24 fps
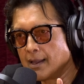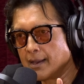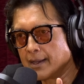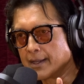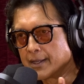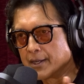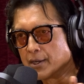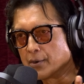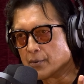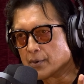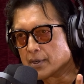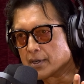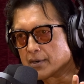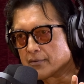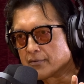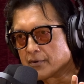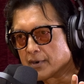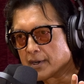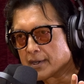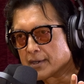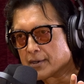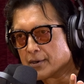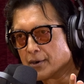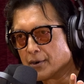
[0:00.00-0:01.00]
You know,
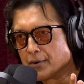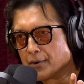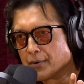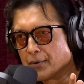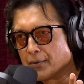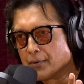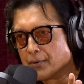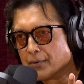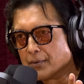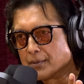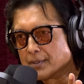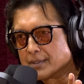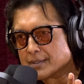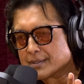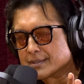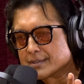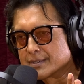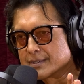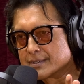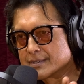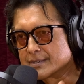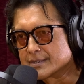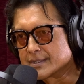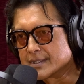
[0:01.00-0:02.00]
wherever I go,
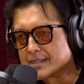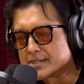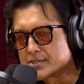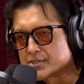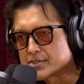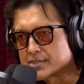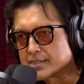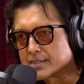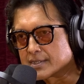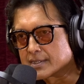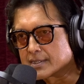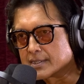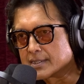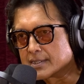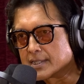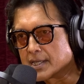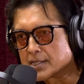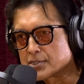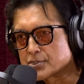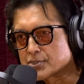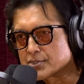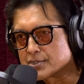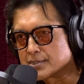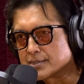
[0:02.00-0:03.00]
the instant
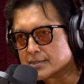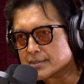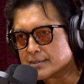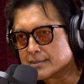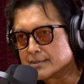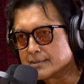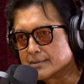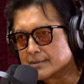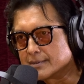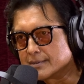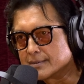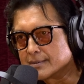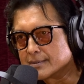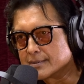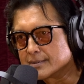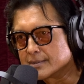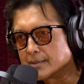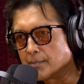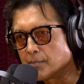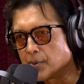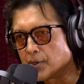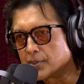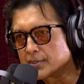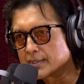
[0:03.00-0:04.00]
connection, the
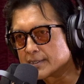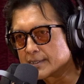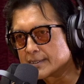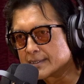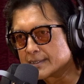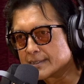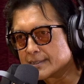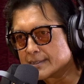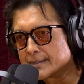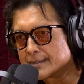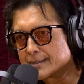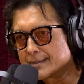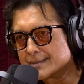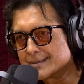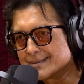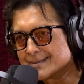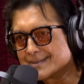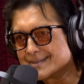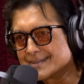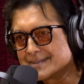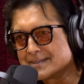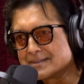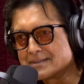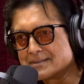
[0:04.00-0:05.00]
bonding,
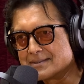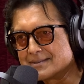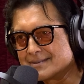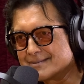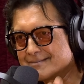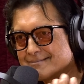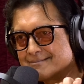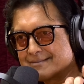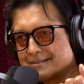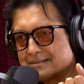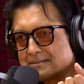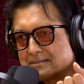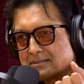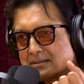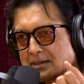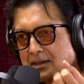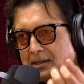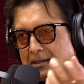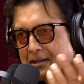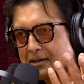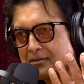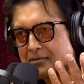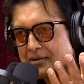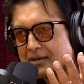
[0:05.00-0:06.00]
you know, I
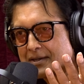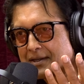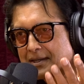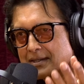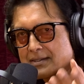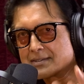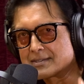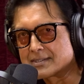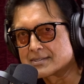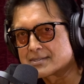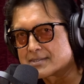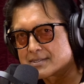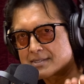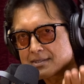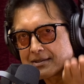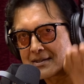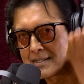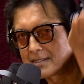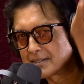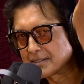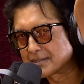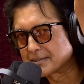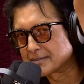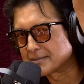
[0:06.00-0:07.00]
love it. And this is
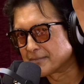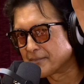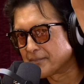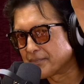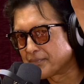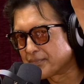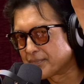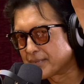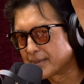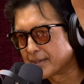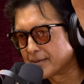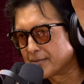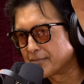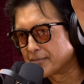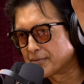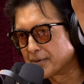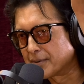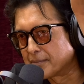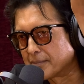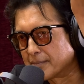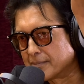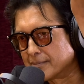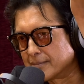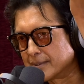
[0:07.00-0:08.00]
like
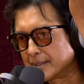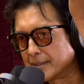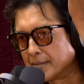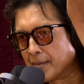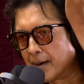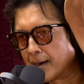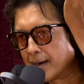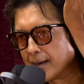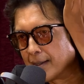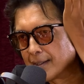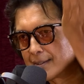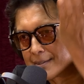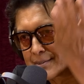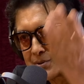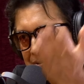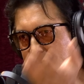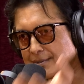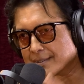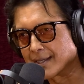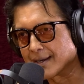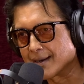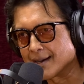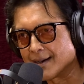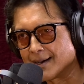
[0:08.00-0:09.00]
from Himal to
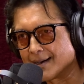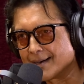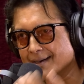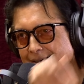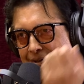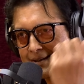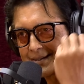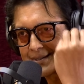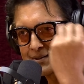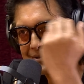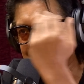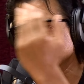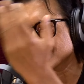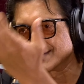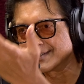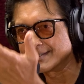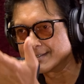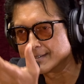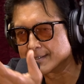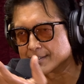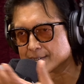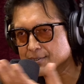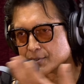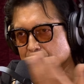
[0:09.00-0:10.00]
Tarai to
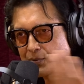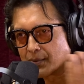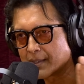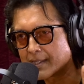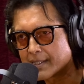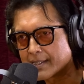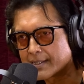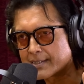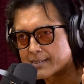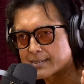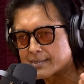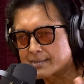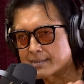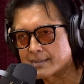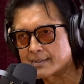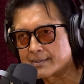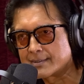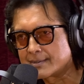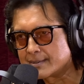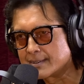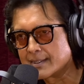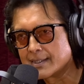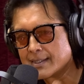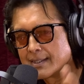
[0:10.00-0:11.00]
east to west.
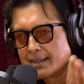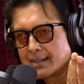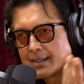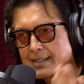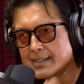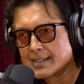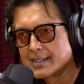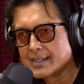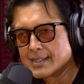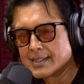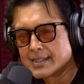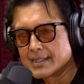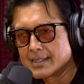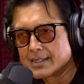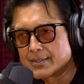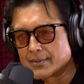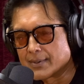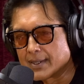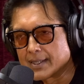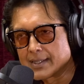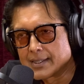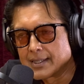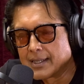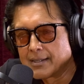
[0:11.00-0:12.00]
And
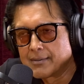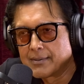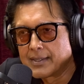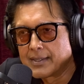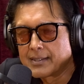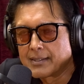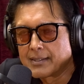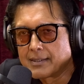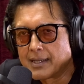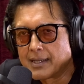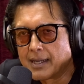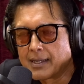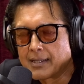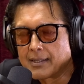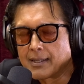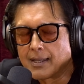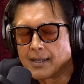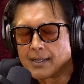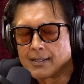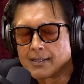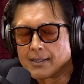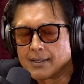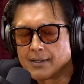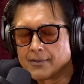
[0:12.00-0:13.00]
right now I
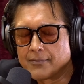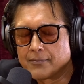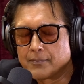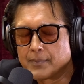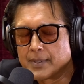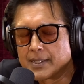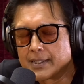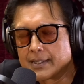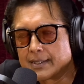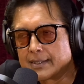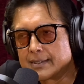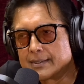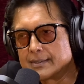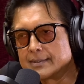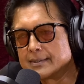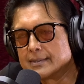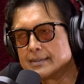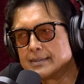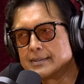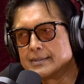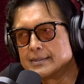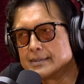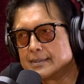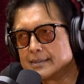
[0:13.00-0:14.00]
love being
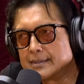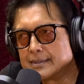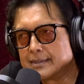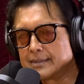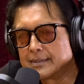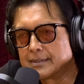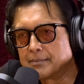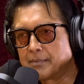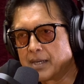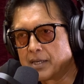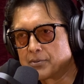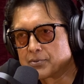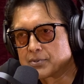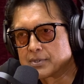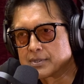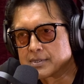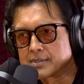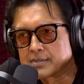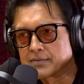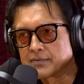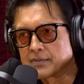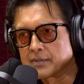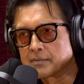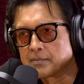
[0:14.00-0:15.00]
in the
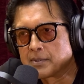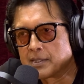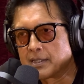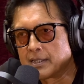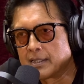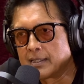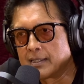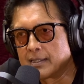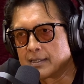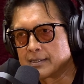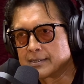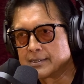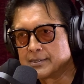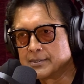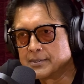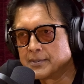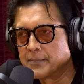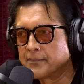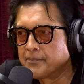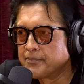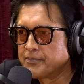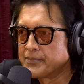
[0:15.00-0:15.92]
mountains of Nepal, you know.